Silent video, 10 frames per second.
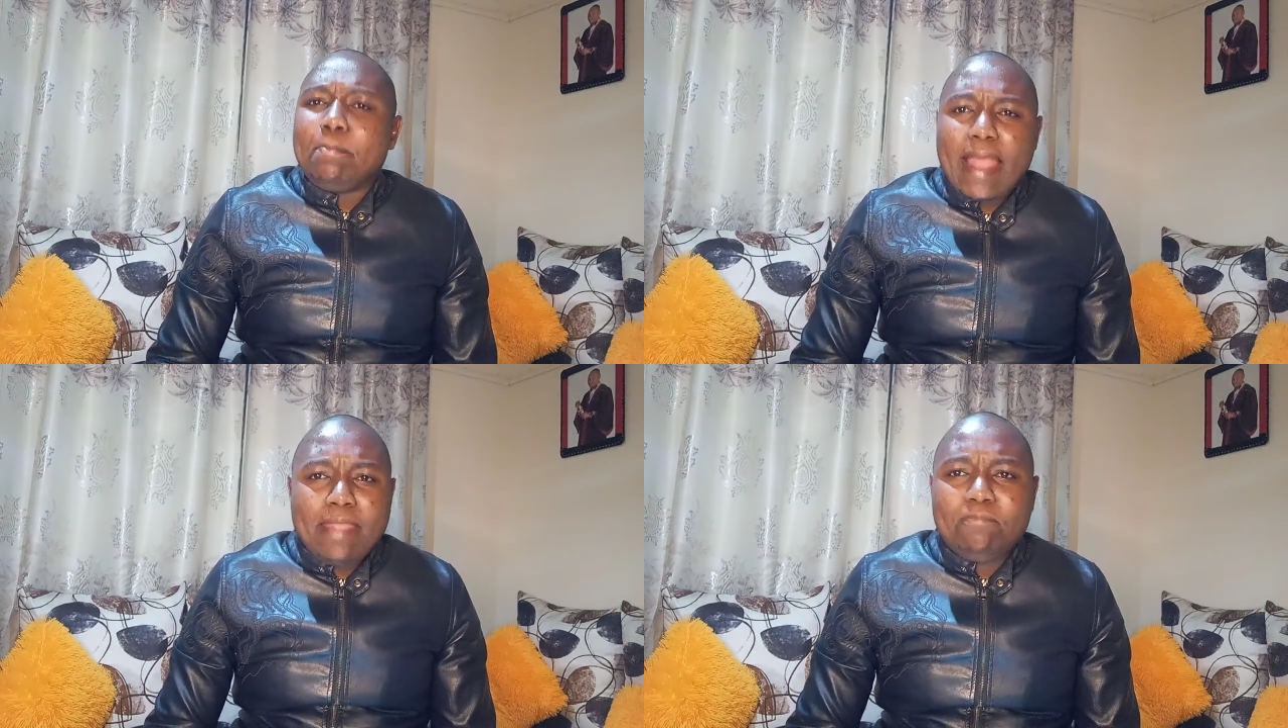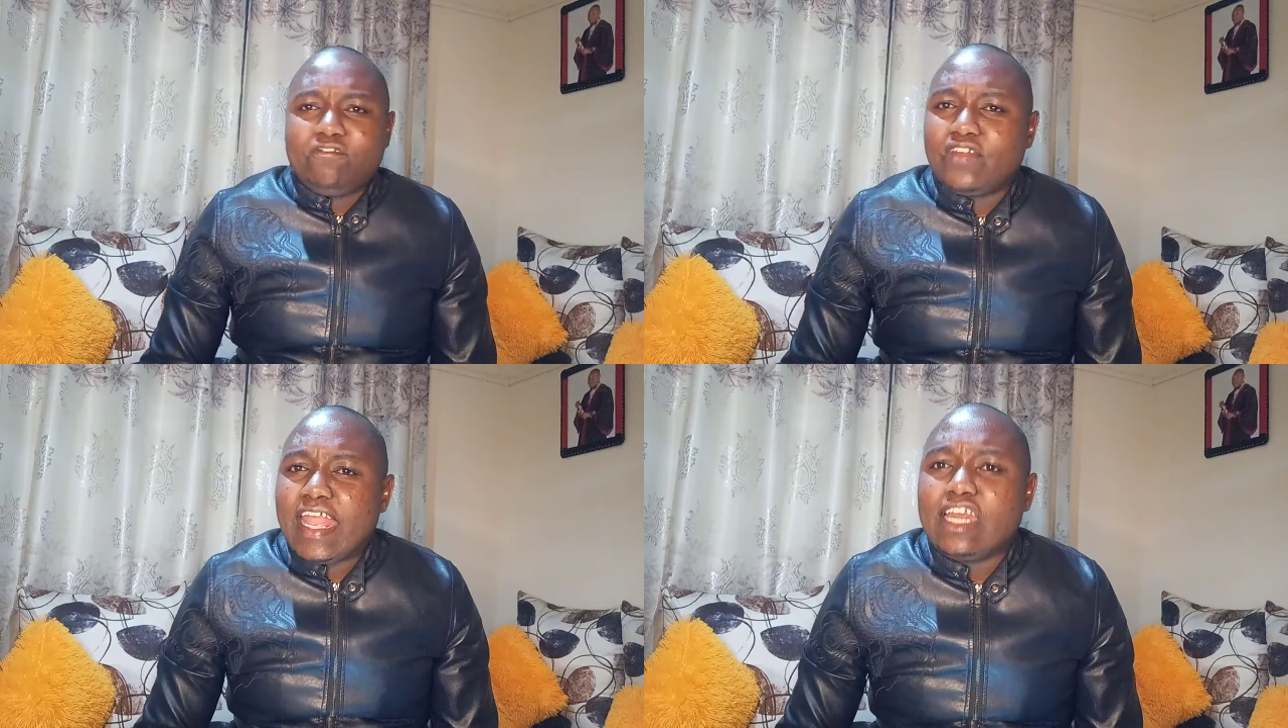My
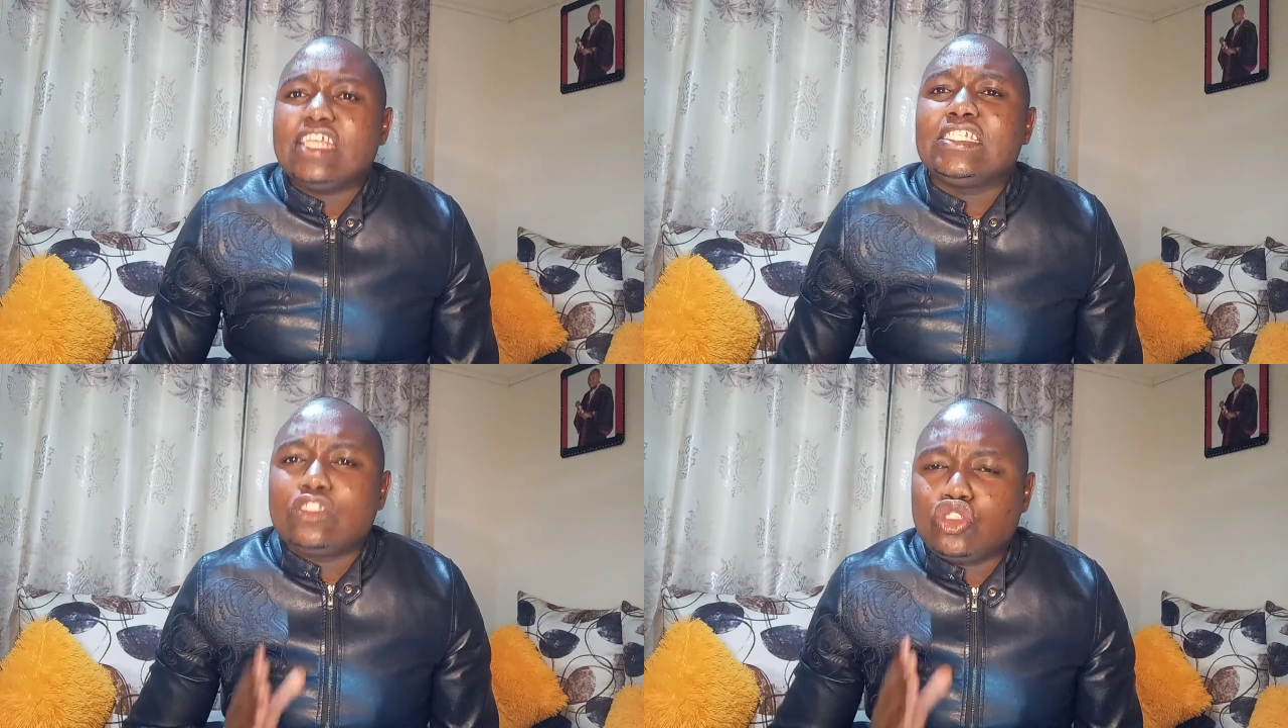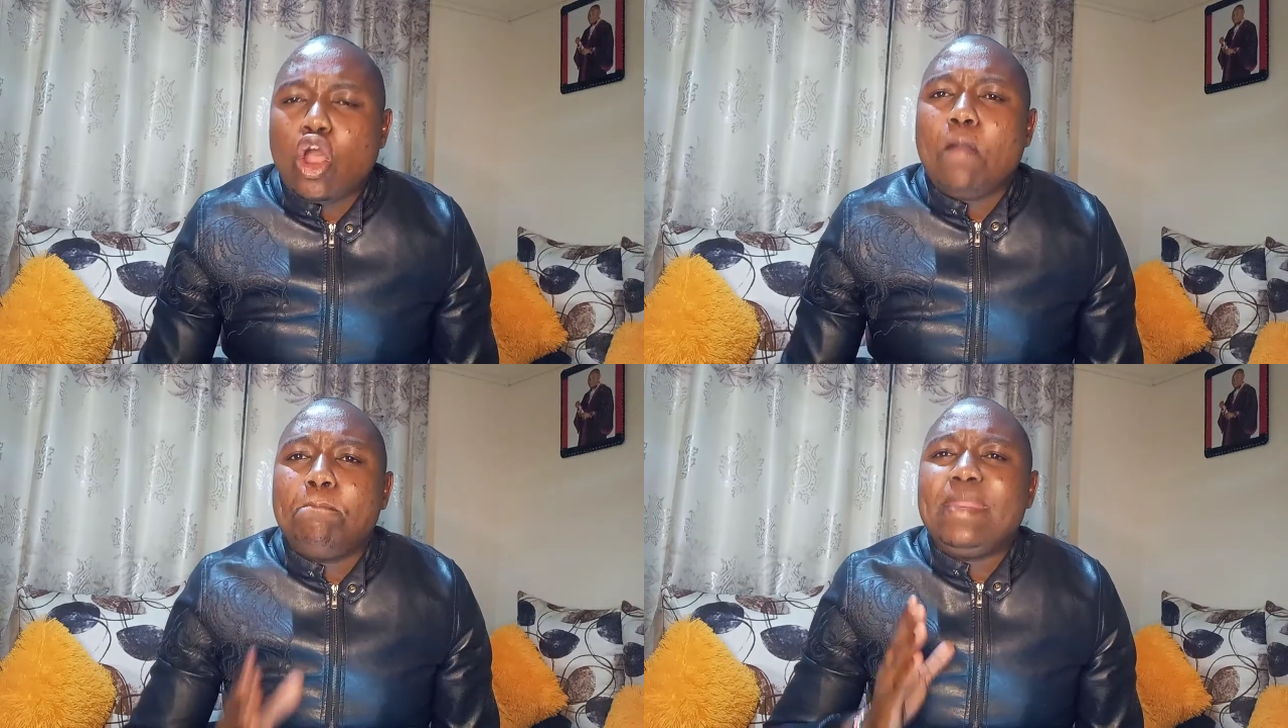friend,
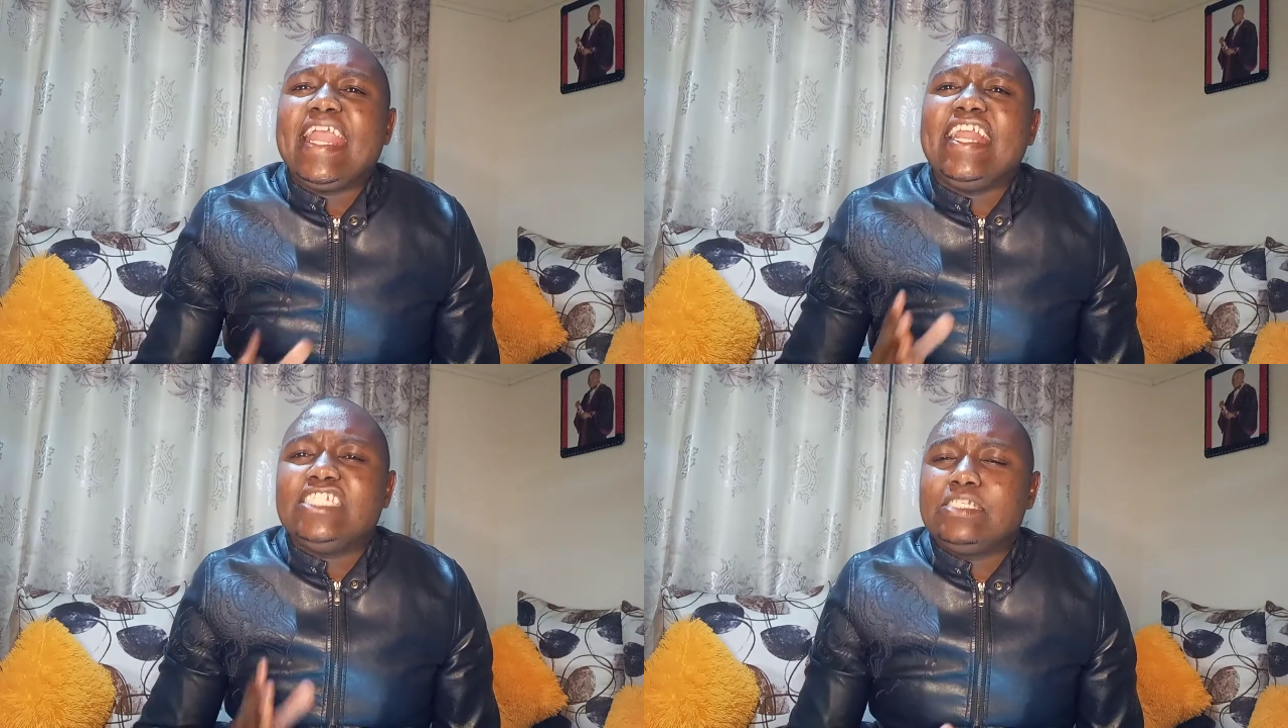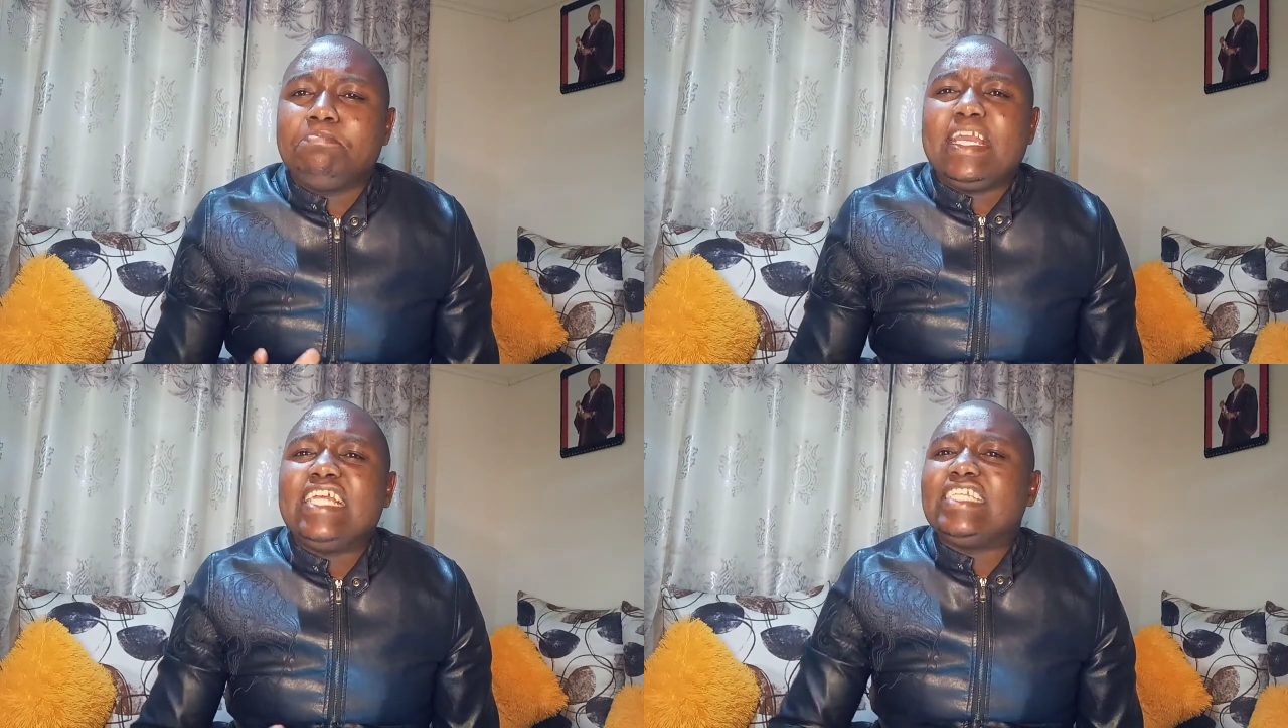stop being
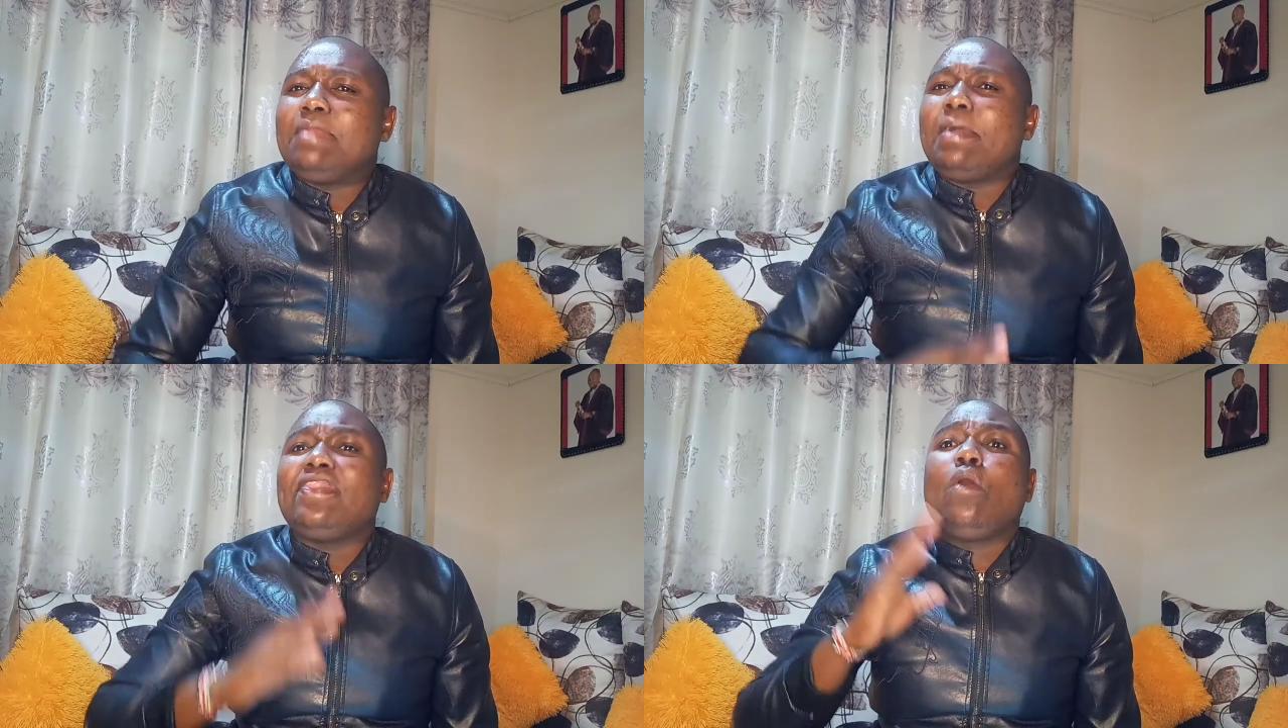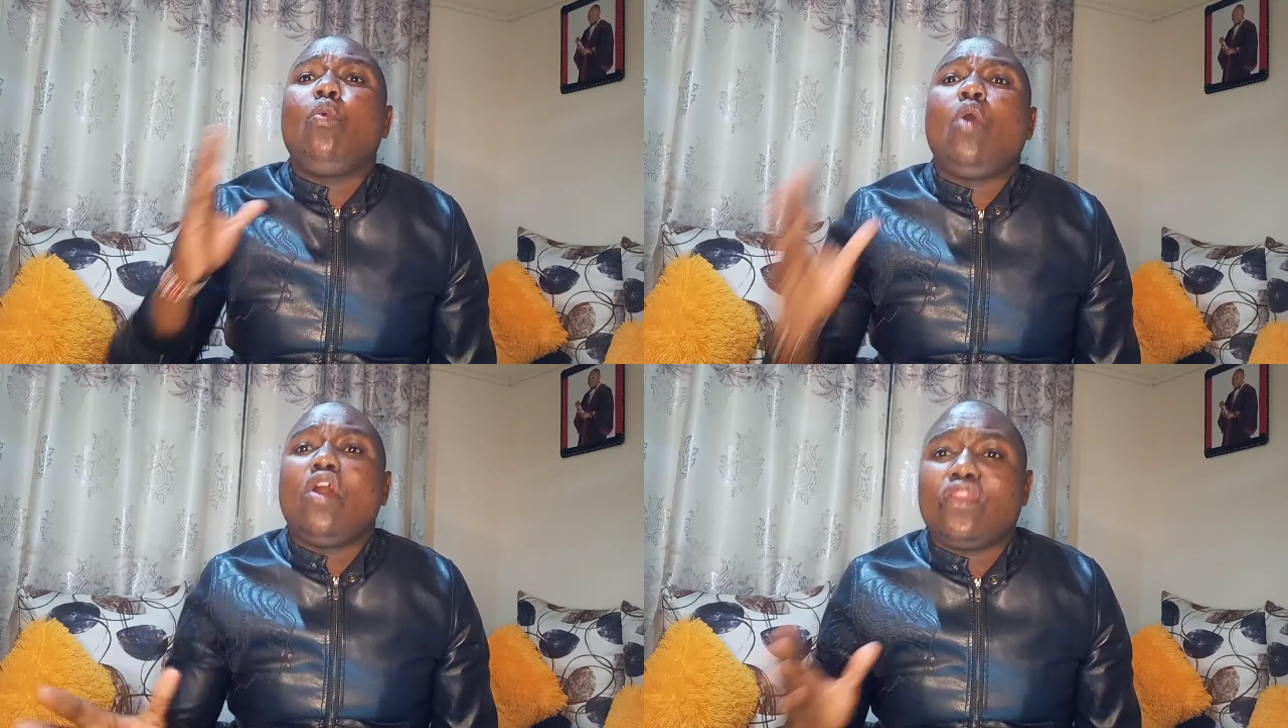intimidated by the
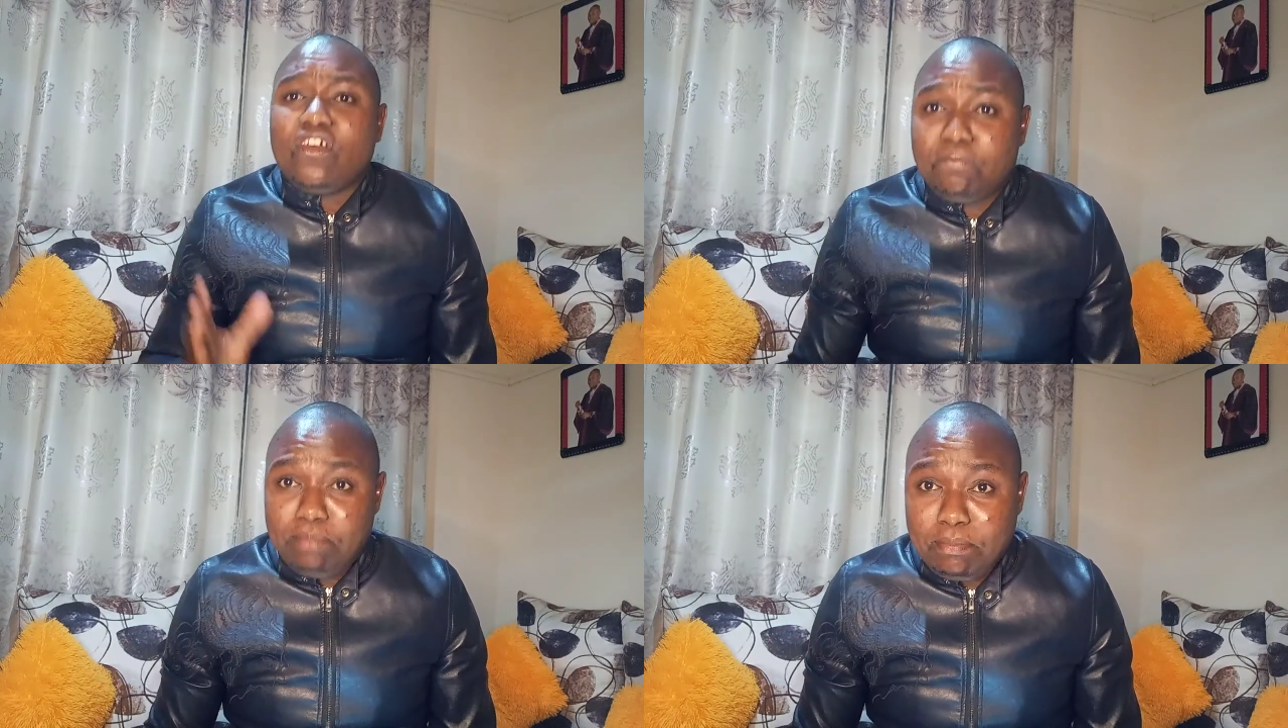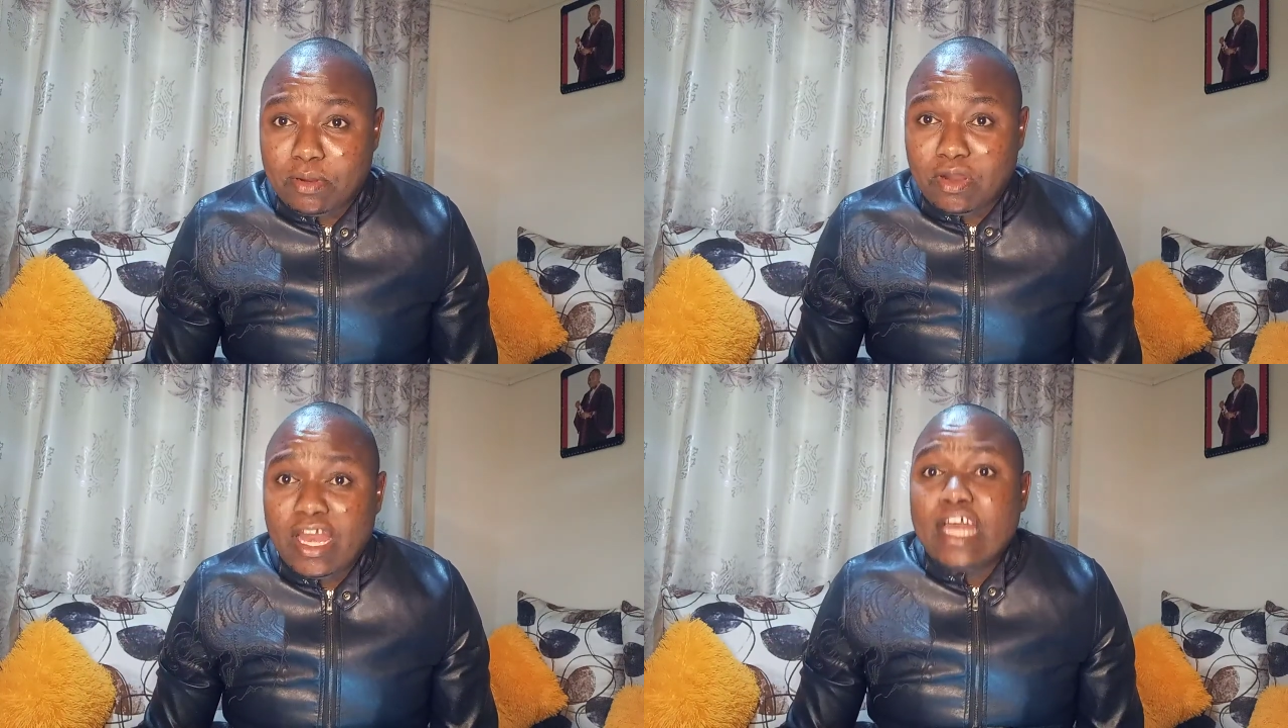worth of
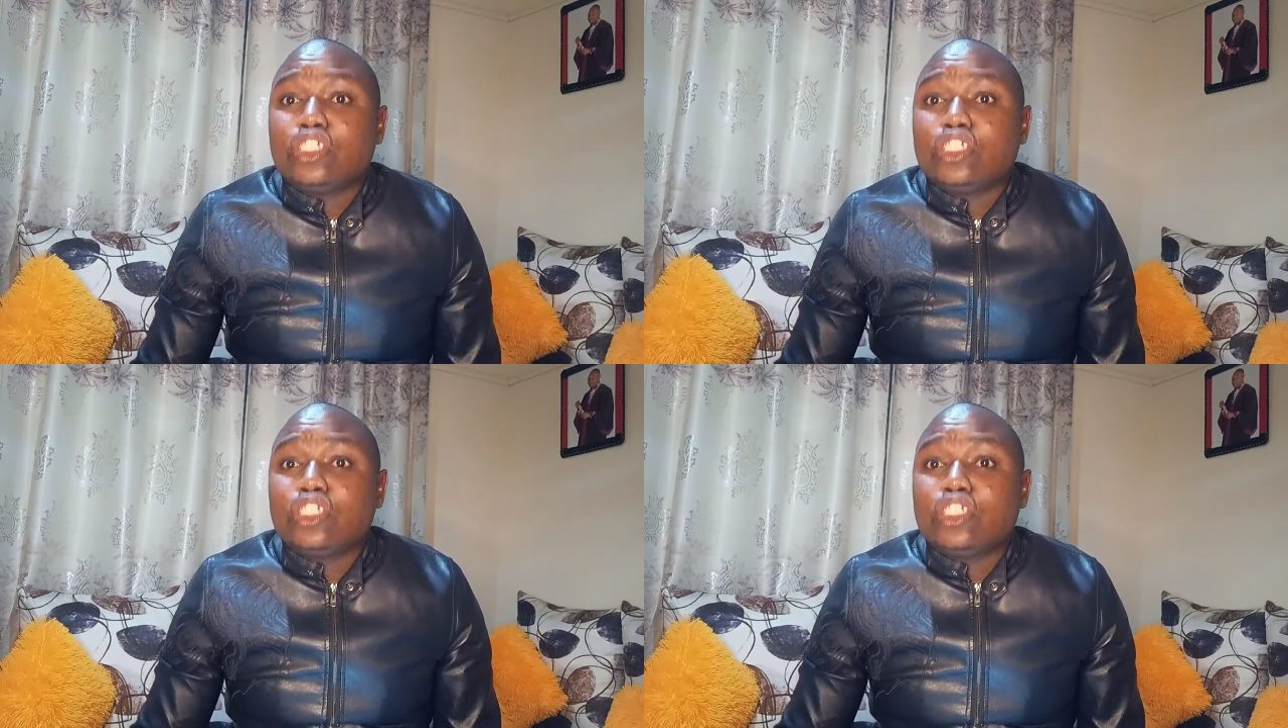people.